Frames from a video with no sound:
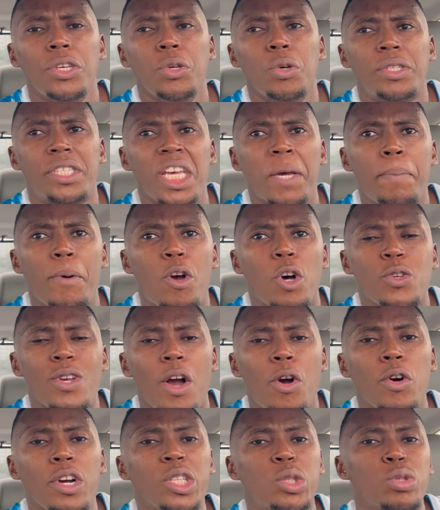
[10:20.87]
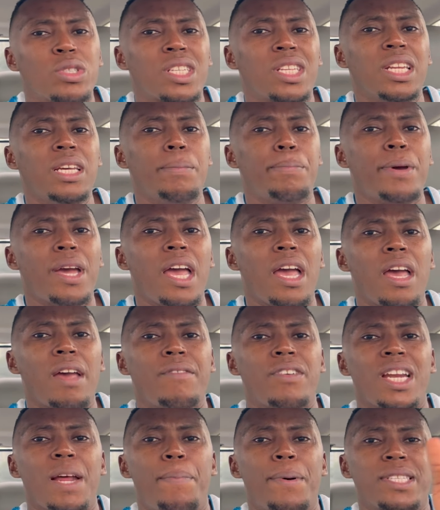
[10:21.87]
You think because you are going to sleep,
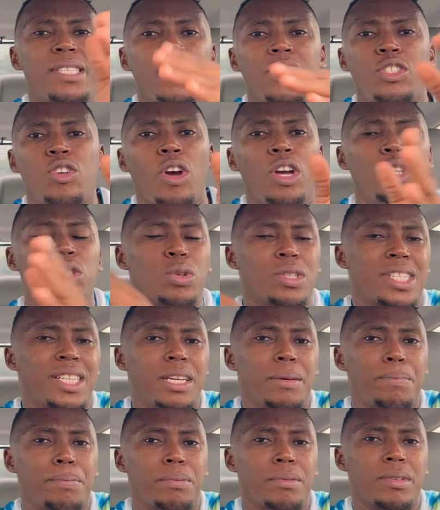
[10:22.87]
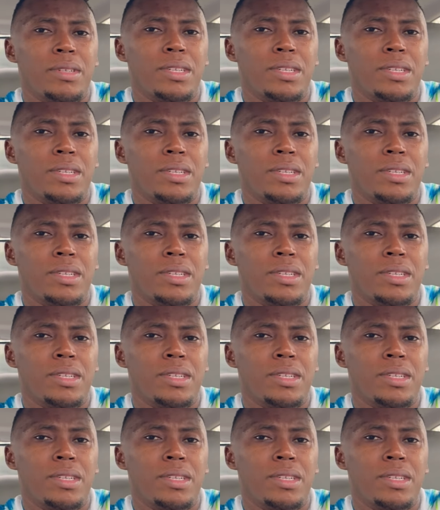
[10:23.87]
every other person is going to sleep?